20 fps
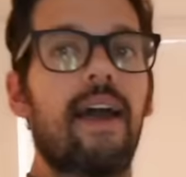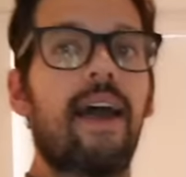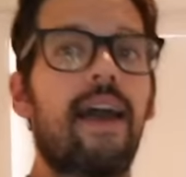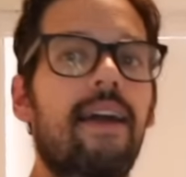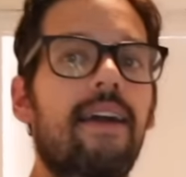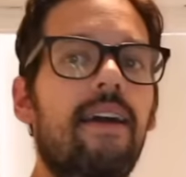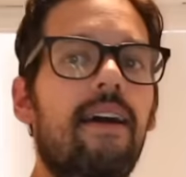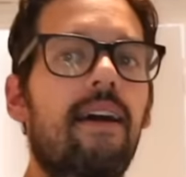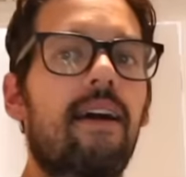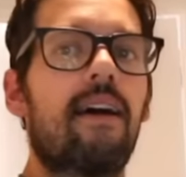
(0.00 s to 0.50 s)

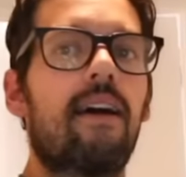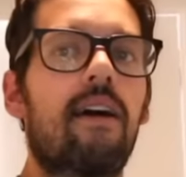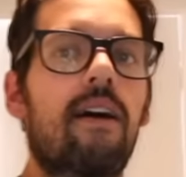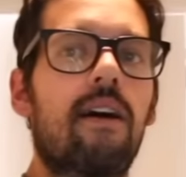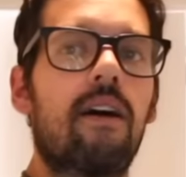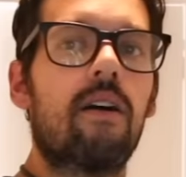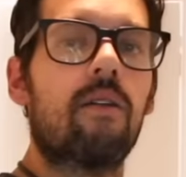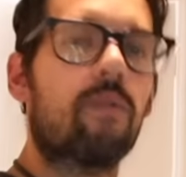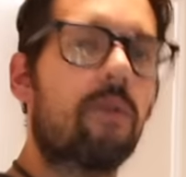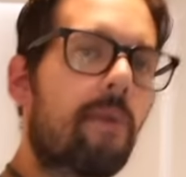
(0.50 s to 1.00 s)
Hey,
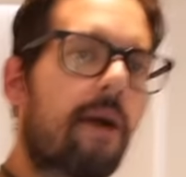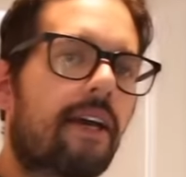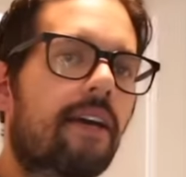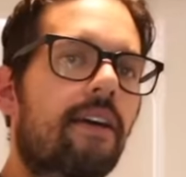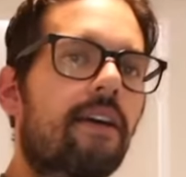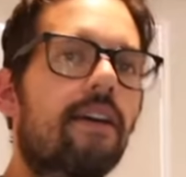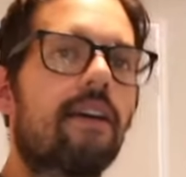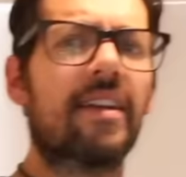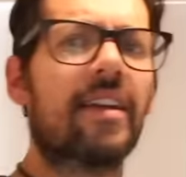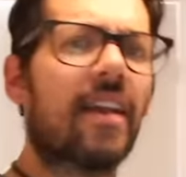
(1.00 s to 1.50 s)
uh,
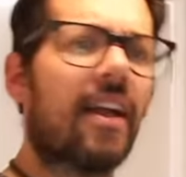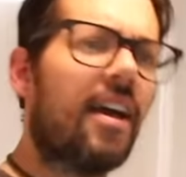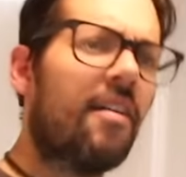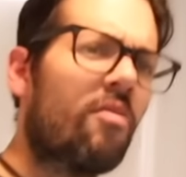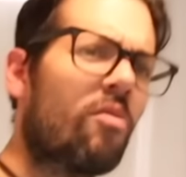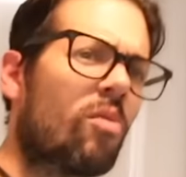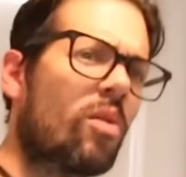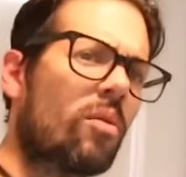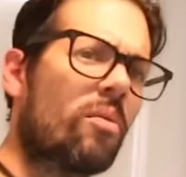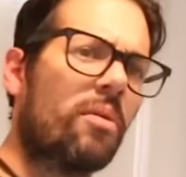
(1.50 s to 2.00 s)
Rebecca, can I
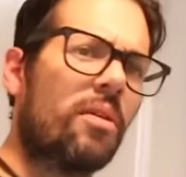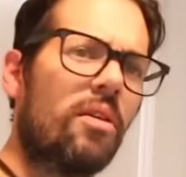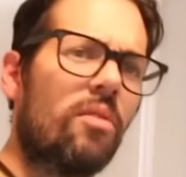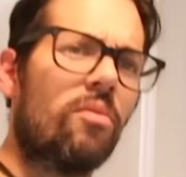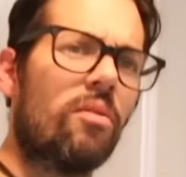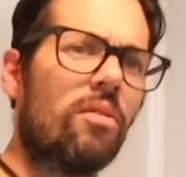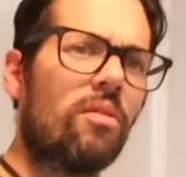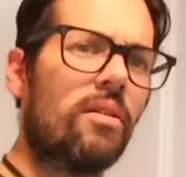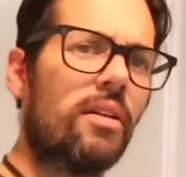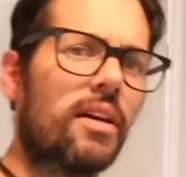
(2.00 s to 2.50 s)
have a word with
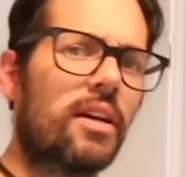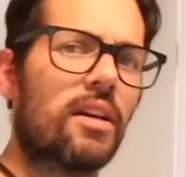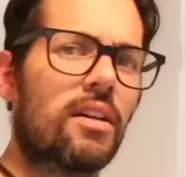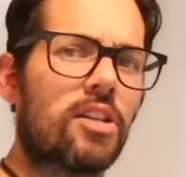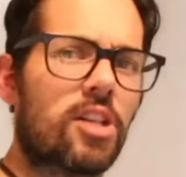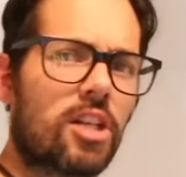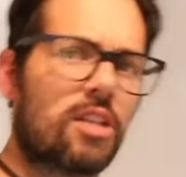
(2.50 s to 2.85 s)
you real quick?